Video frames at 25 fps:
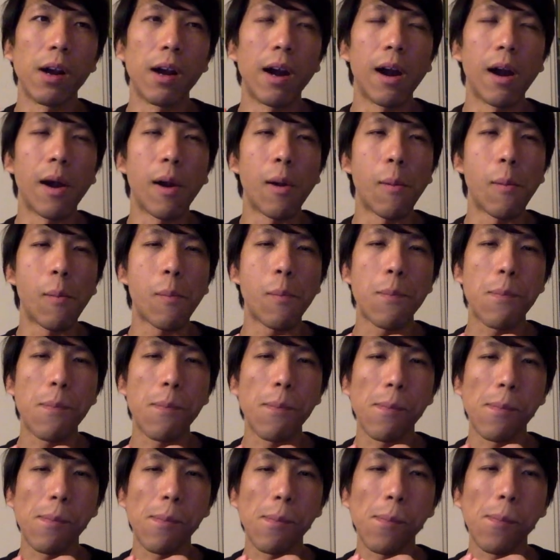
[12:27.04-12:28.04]
Um,
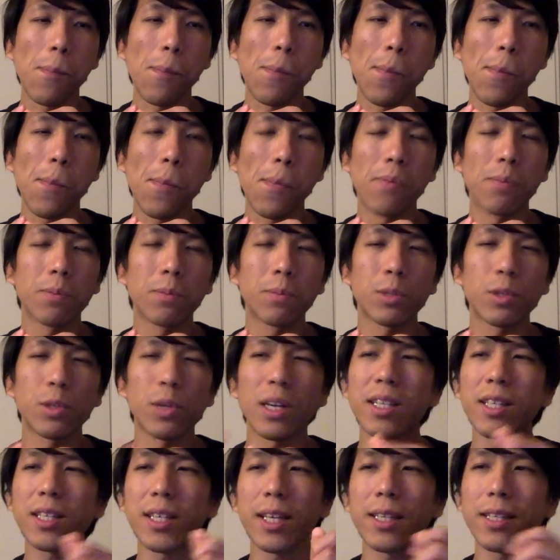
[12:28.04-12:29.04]
so
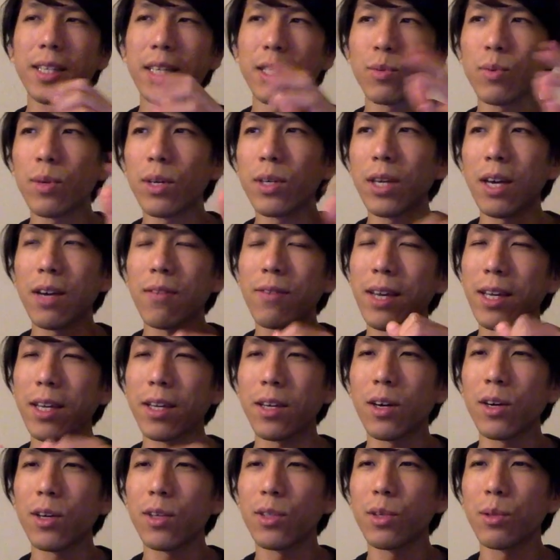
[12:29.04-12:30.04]
at the end, that's why you have like
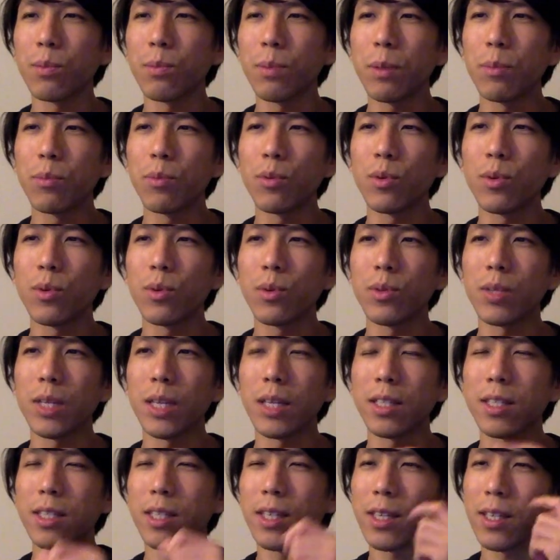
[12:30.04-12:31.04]
all the people
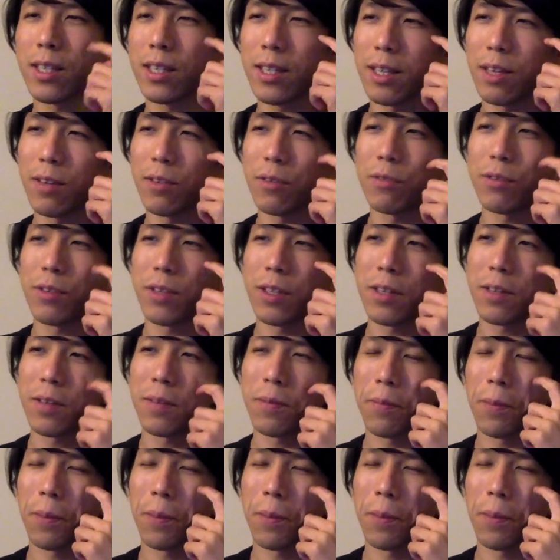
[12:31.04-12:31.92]
dancing and everything.